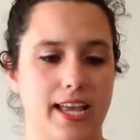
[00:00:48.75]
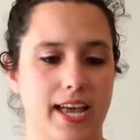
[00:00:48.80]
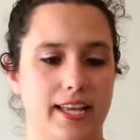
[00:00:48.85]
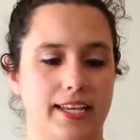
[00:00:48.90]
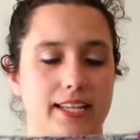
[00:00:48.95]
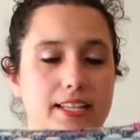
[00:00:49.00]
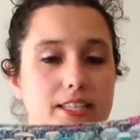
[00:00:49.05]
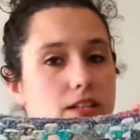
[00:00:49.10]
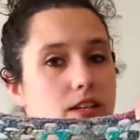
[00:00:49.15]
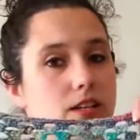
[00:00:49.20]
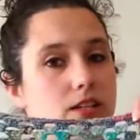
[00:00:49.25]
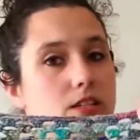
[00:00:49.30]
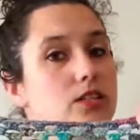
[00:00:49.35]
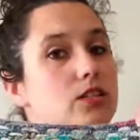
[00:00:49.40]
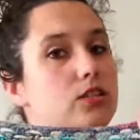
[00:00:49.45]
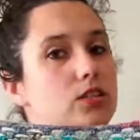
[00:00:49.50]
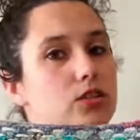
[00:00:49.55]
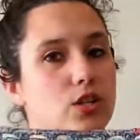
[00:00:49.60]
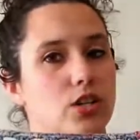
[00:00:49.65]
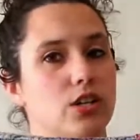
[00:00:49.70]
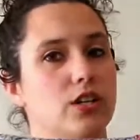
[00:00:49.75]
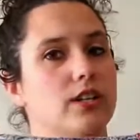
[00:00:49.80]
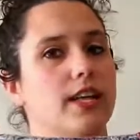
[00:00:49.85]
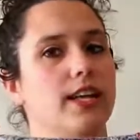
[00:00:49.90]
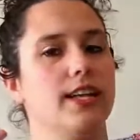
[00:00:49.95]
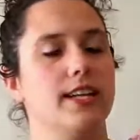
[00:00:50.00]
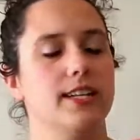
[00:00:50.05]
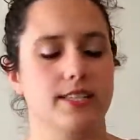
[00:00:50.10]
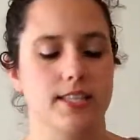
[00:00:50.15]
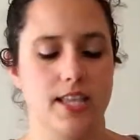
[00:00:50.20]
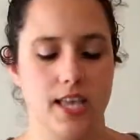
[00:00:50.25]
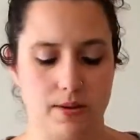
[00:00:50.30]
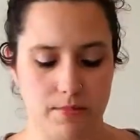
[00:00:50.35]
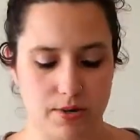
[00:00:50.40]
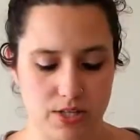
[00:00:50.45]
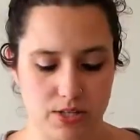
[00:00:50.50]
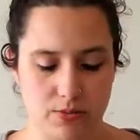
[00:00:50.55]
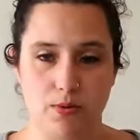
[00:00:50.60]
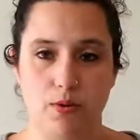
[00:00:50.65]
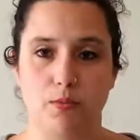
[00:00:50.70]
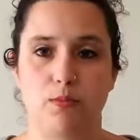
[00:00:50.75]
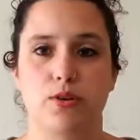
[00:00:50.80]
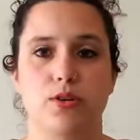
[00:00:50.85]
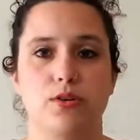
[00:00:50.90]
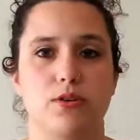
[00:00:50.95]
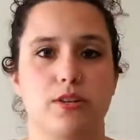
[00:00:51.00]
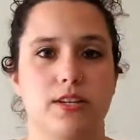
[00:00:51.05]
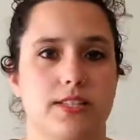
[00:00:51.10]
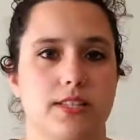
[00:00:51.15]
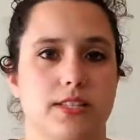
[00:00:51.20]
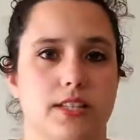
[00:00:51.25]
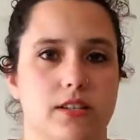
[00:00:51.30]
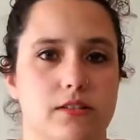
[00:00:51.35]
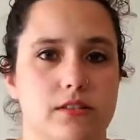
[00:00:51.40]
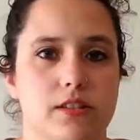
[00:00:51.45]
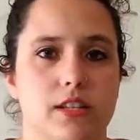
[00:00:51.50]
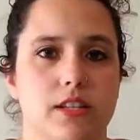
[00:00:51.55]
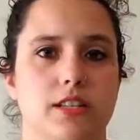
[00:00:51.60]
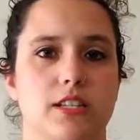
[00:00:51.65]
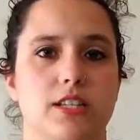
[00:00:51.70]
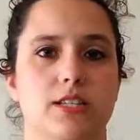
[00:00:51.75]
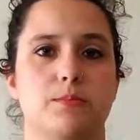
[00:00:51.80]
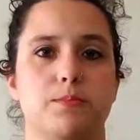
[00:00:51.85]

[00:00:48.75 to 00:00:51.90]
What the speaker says: And it doesn't look like it's that much, but when you consider that this